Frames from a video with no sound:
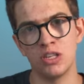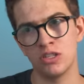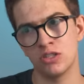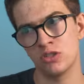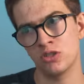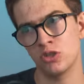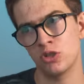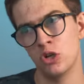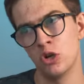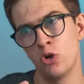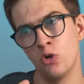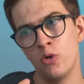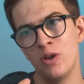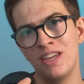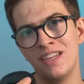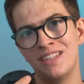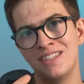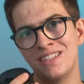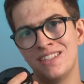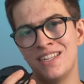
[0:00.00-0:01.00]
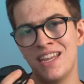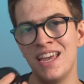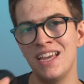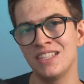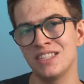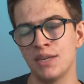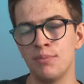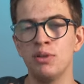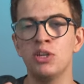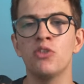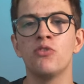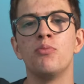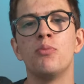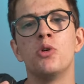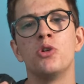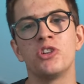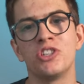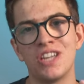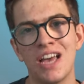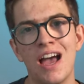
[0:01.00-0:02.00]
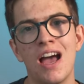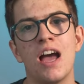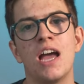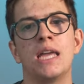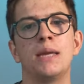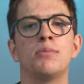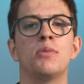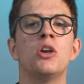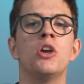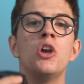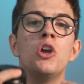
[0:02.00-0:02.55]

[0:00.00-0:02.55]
it's slow, it takes a bit of more time